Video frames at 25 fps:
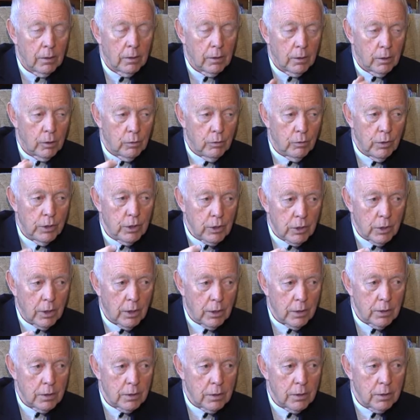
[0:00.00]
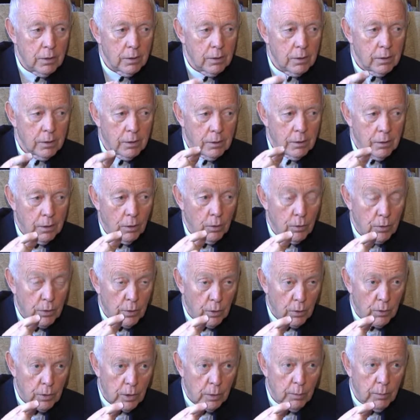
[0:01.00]
originated
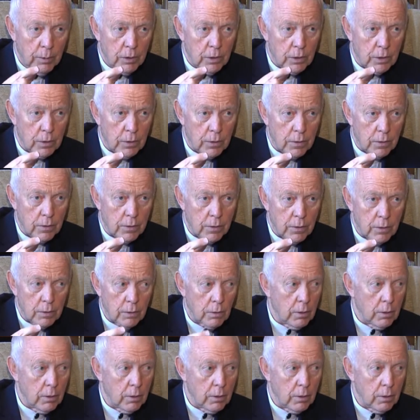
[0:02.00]
those images,